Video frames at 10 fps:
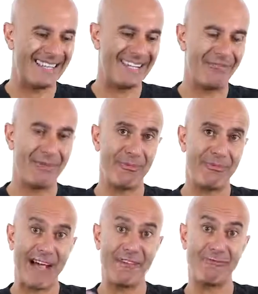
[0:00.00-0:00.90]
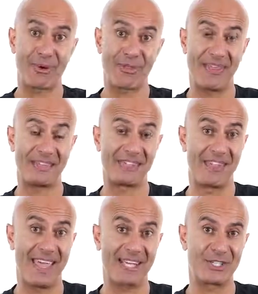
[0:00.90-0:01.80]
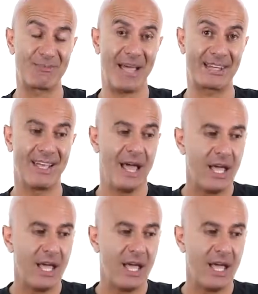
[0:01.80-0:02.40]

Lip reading: give them 5 more things than they expect.